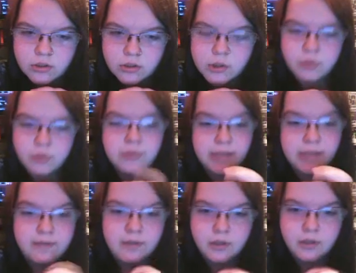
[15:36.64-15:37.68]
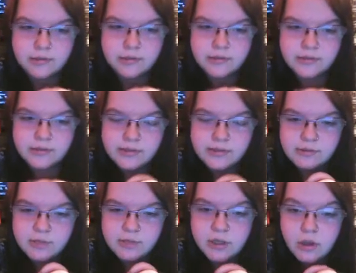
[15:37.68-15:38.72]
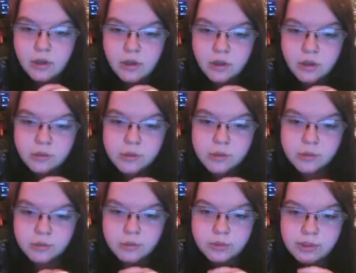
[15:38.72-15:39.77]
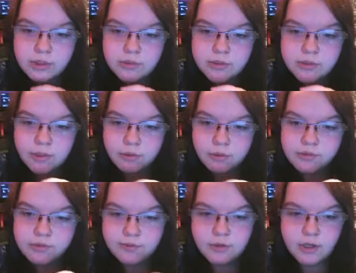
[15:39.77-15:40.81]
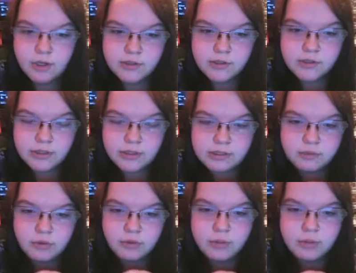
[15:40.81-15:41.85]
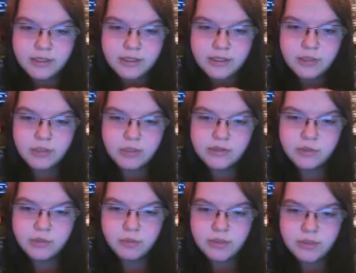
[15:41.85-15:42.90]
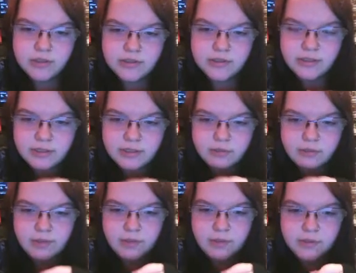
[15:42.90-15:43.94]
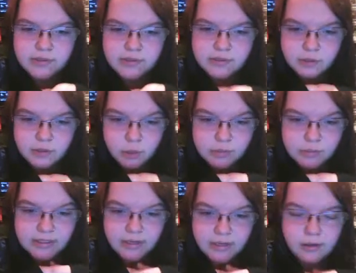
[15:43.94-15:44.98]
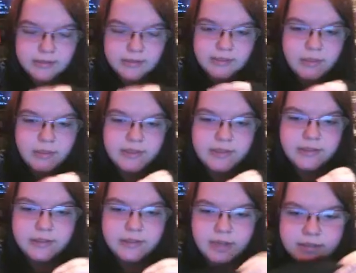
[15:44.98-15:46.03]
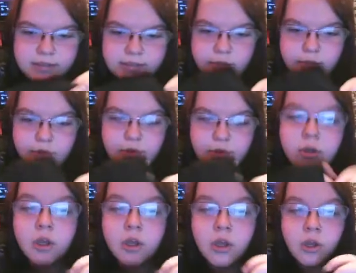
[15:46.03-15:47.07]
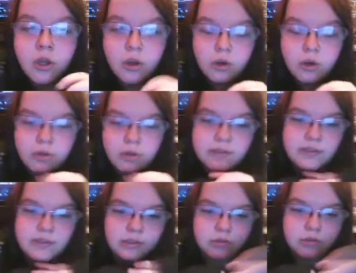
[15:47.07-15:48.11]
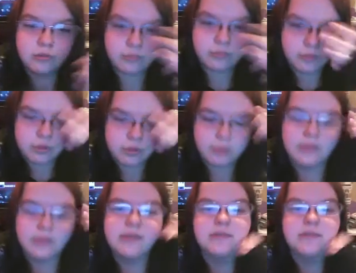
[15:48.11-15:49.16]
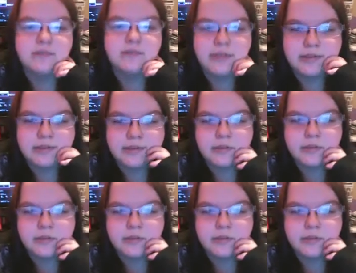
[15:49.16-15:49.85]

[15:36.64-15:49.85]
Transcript: The Joker is laughing toxin, excuse me. Um, Joker would use Scarecrow's pure toxin laced with kryptonite to make Superman see his wife Lois as doomsday, causing the Man of Steel to accidentally murder her and seal Metropolis's fate.